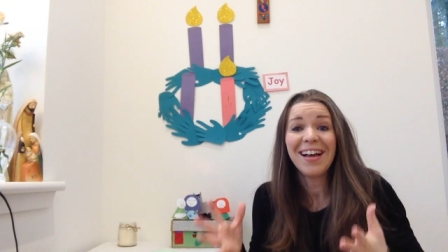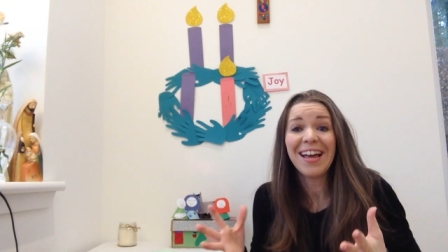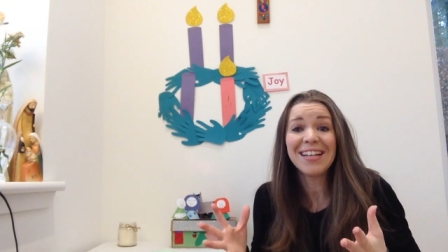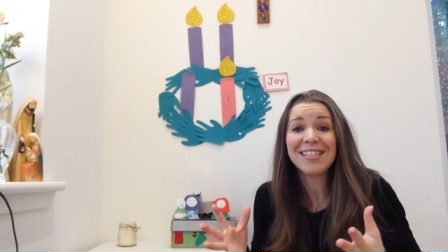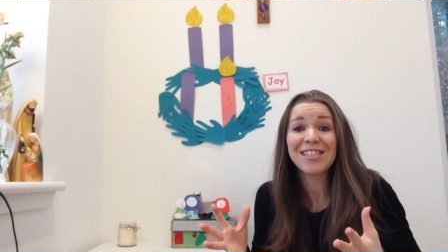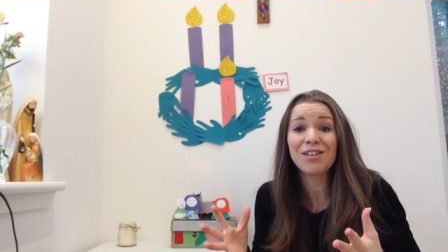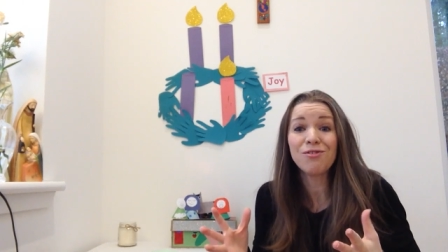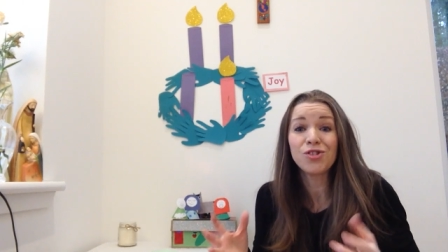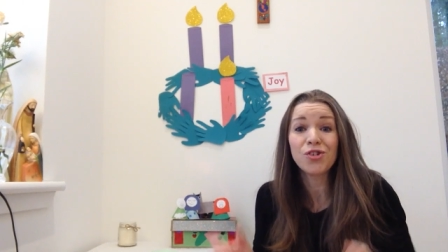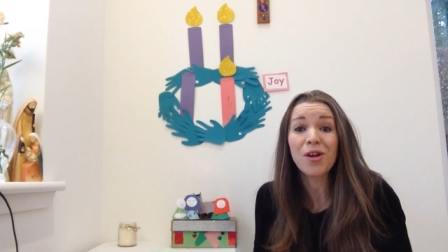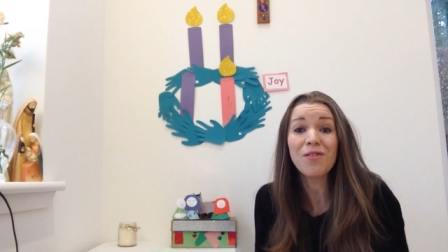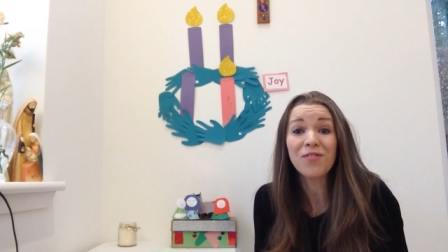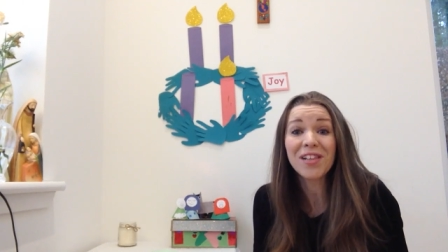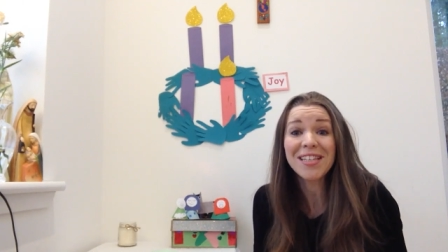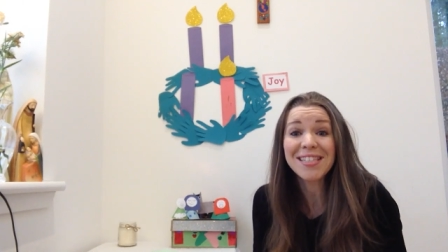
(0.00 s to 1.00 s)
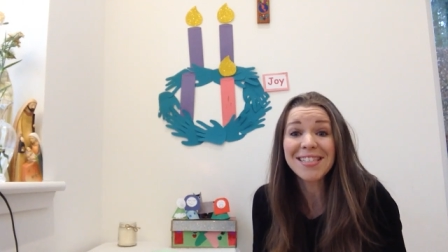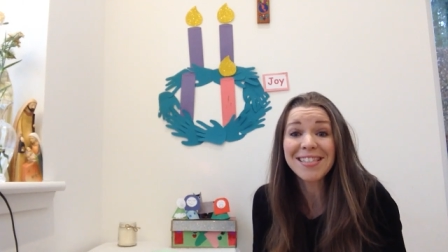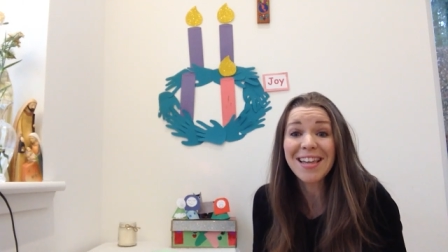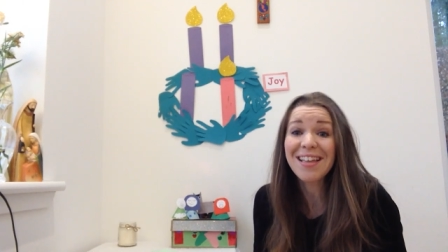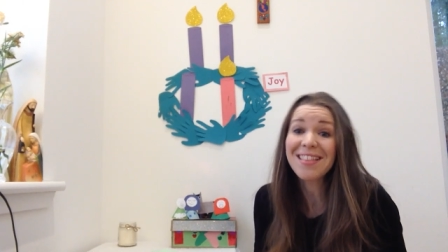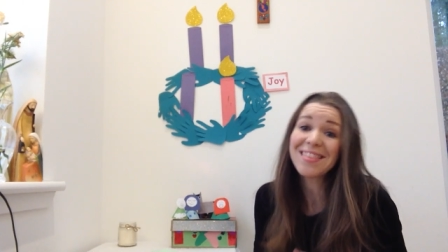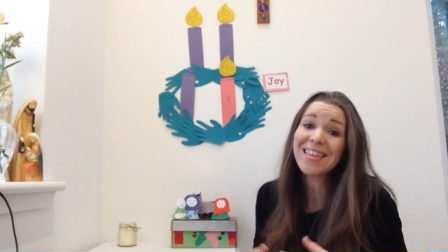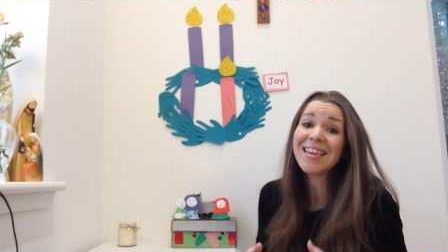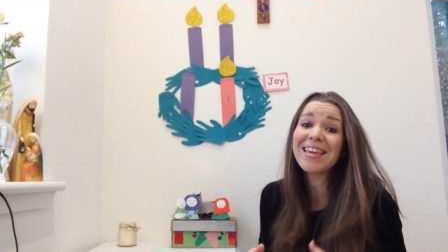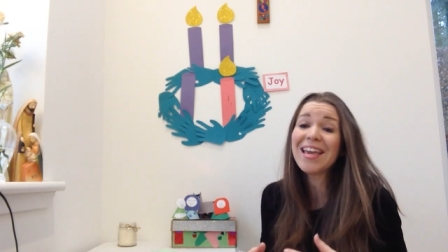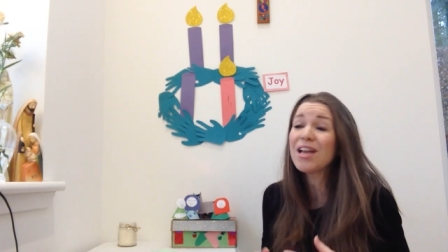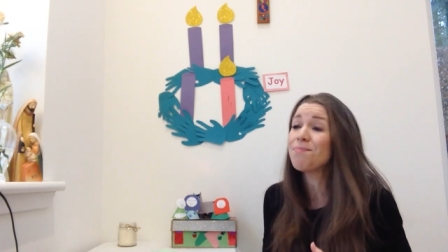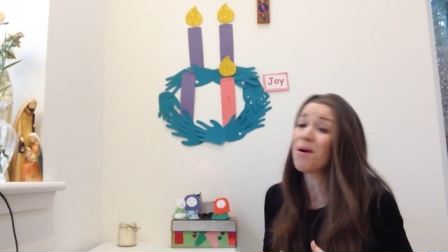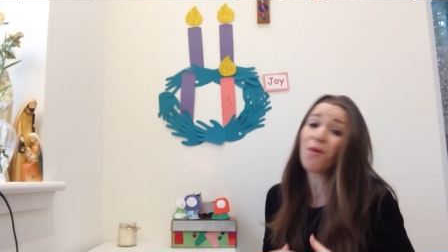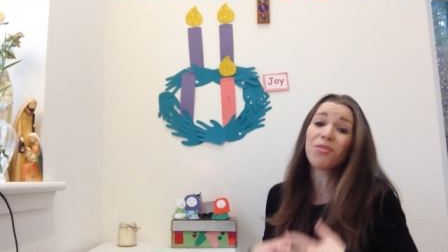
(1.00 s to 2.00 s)
It's so joyful, isn't it? Thinking
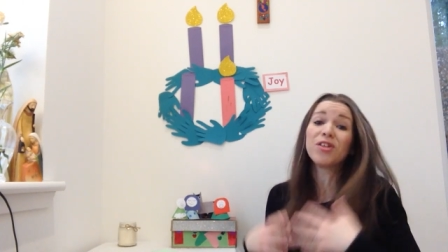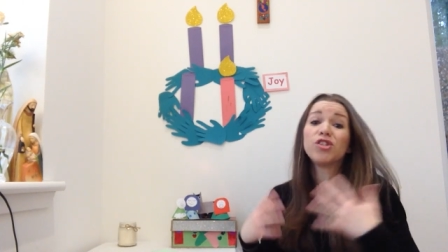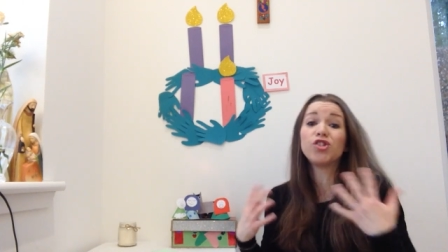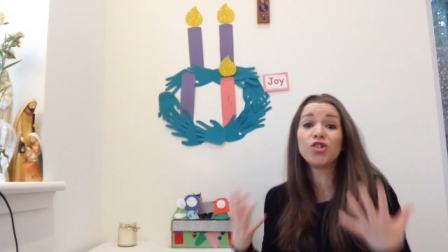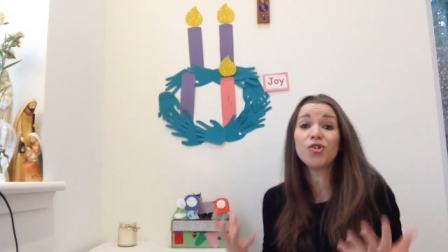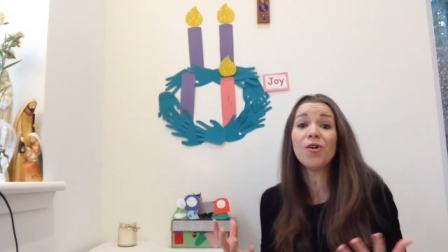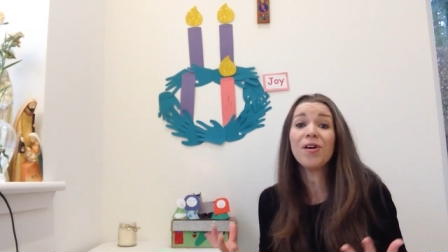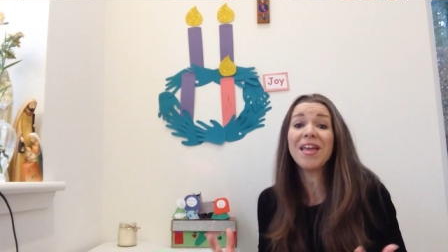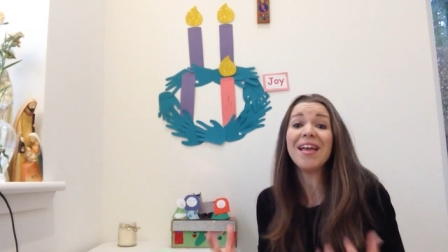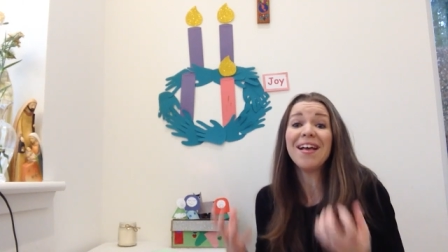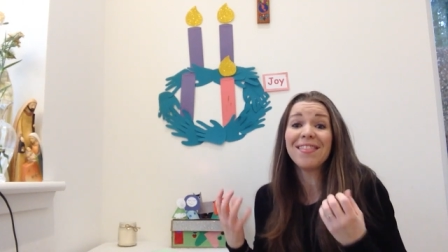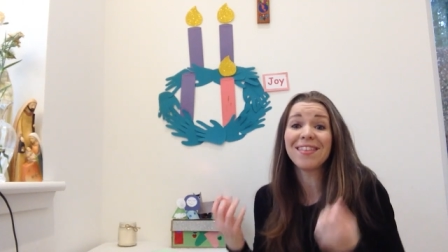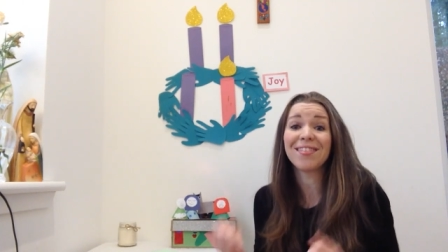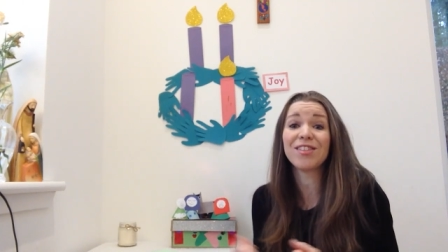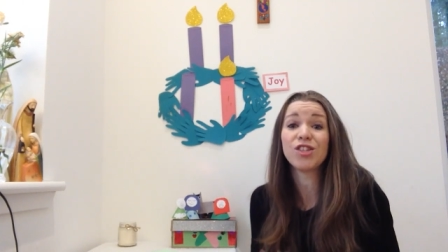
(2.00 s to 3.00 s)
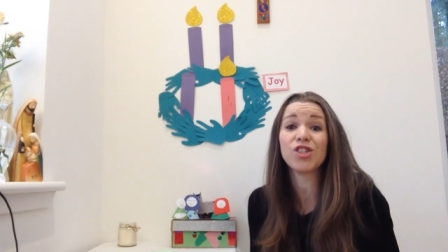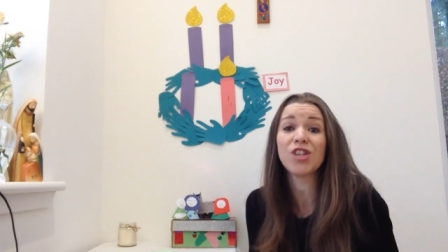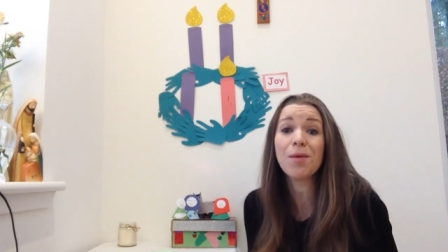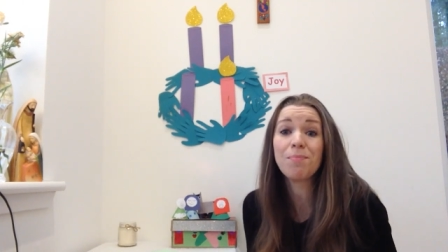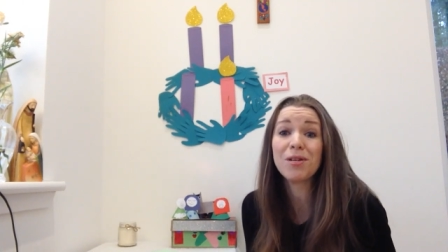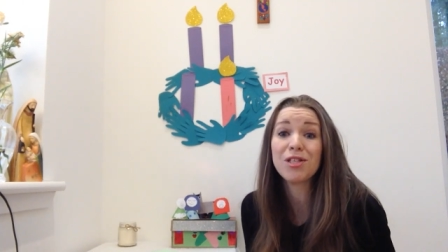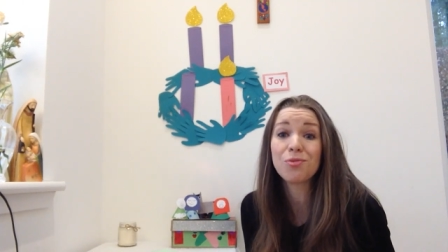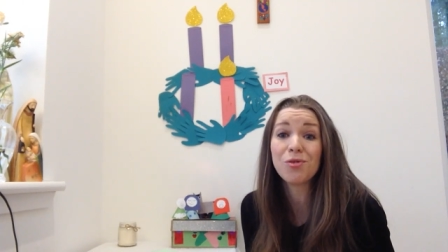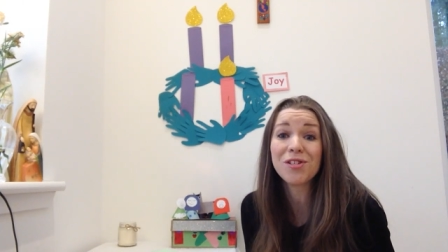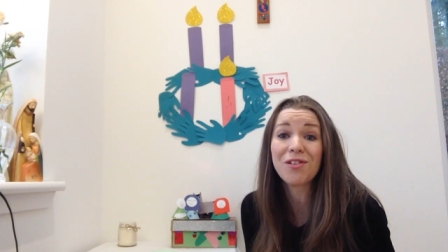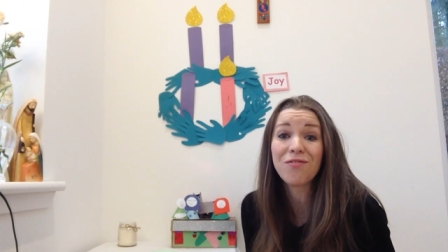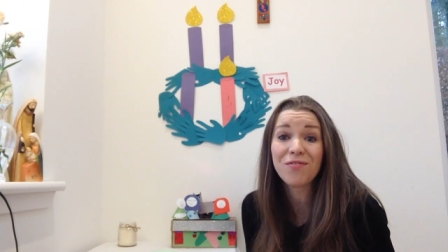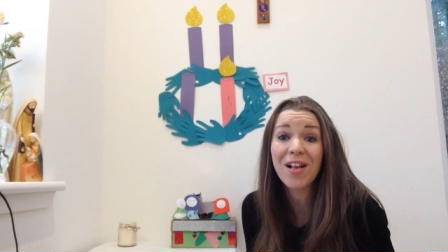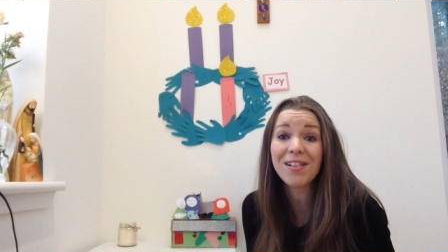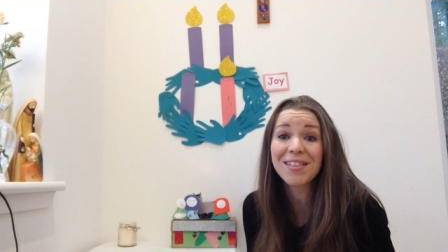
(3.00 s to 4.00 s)
about the joy that the shepherds would
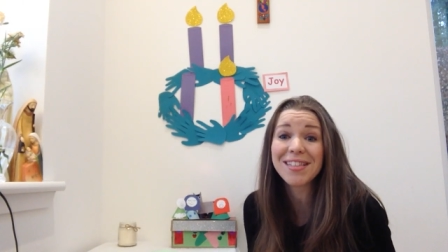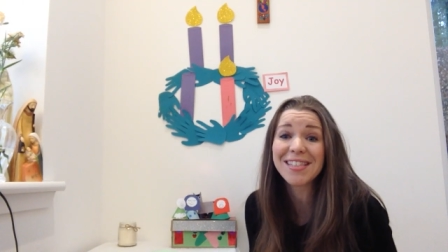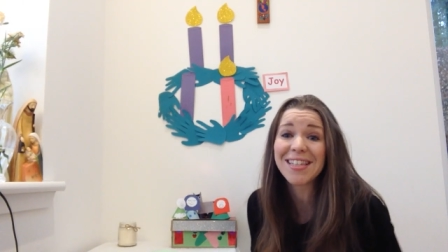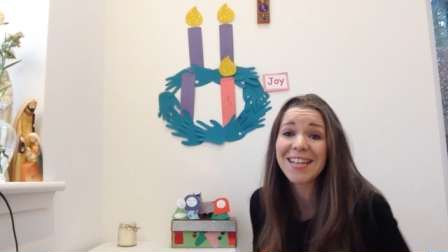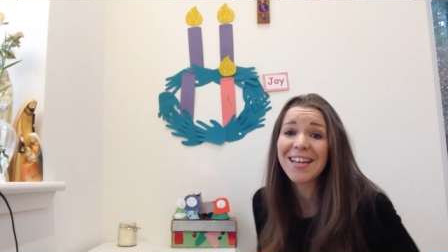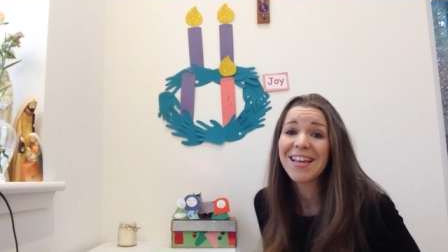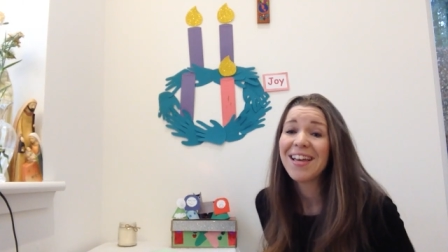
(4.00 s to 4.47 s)
have felt.